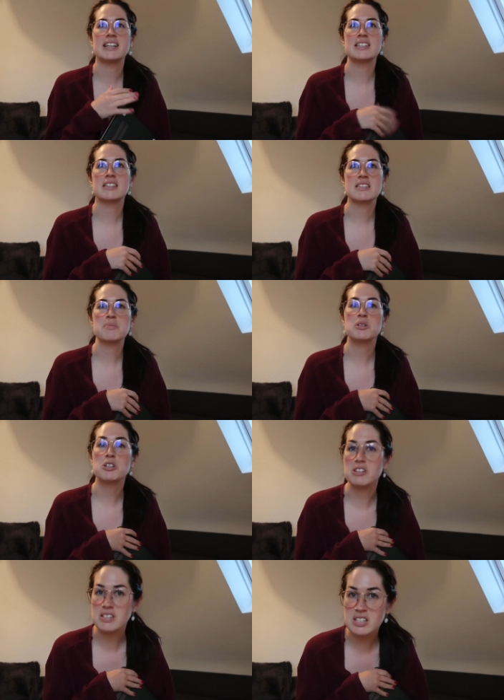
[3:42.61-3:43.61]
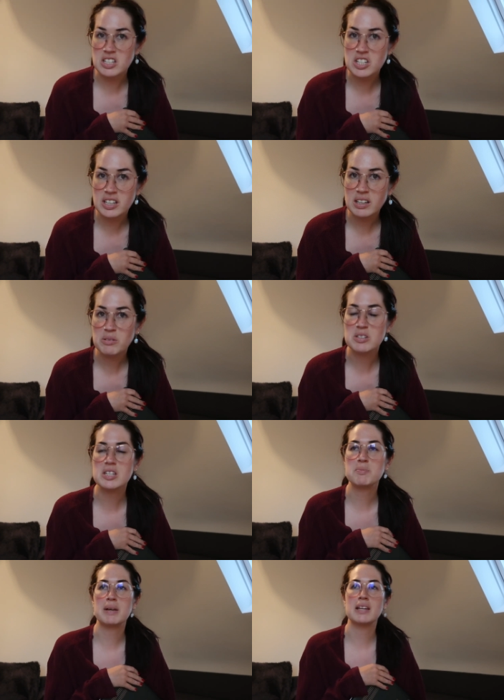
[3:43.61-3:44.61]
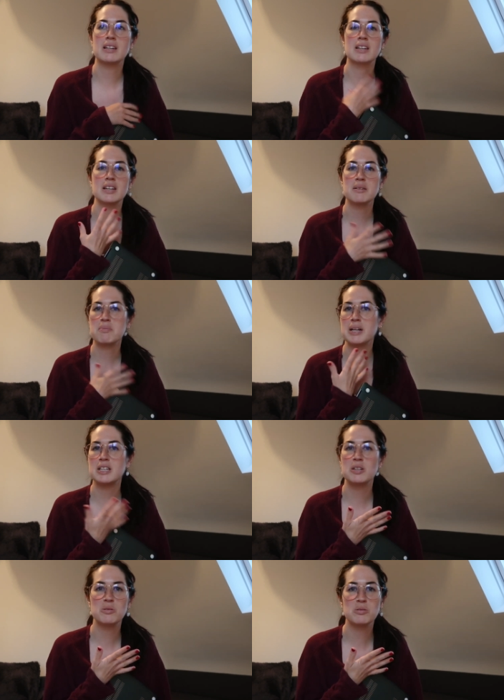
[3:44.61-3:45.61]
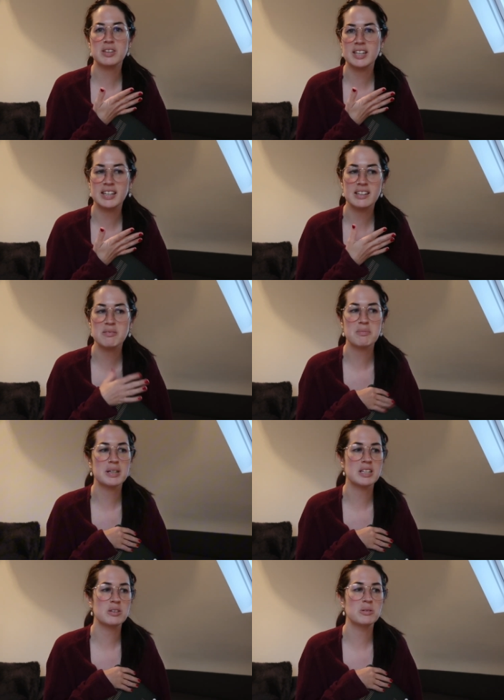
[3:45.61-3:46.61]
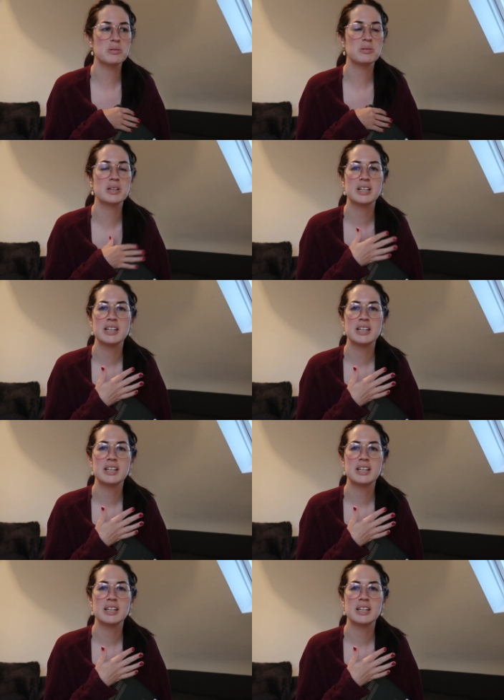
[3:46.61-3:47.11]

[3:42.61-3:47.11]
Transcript: I did some cross stitching, which has been my new thing, my new